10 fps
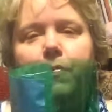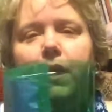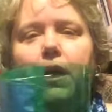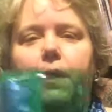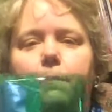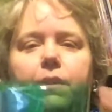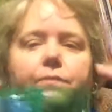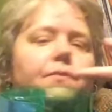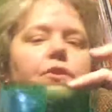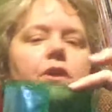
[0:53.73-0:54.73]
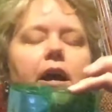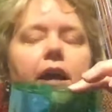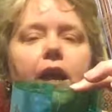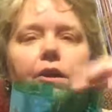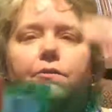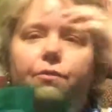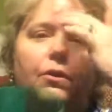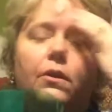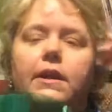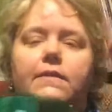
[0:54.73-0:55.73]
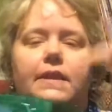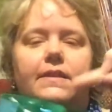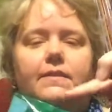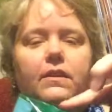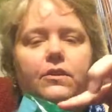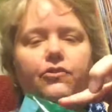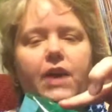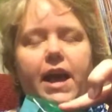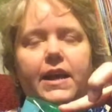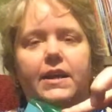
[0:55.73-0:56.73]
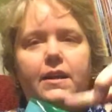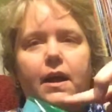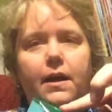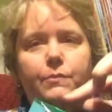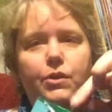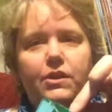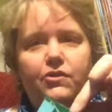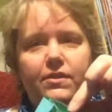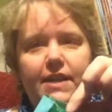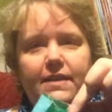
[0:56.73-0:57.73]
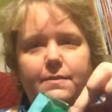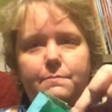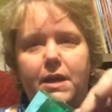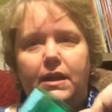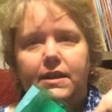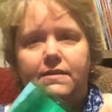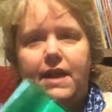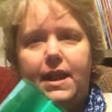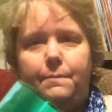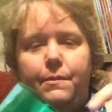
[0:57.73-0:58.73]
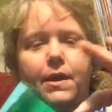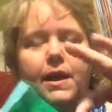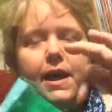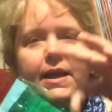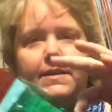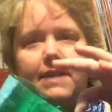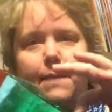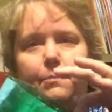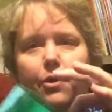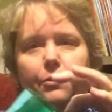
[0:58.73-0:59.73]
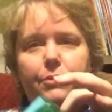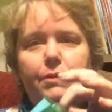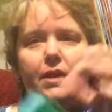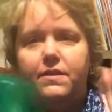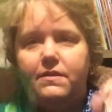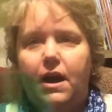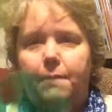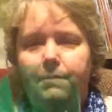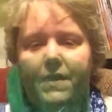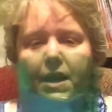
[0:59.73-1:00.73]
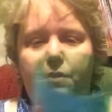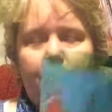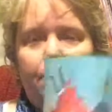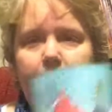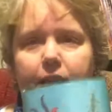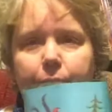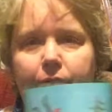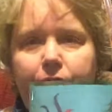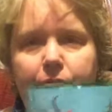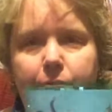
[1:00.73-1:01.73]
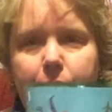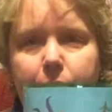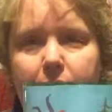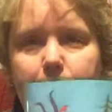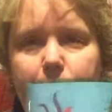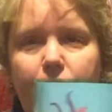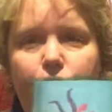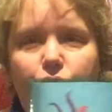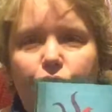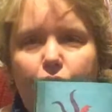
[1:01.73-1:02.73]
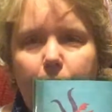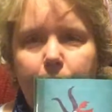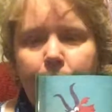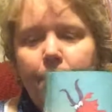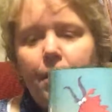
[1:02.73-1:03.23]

If you're not careful, it gets a little jagged. You can just take some mailing tape and tape all the way around the top, and that'll keep it from being too sharp.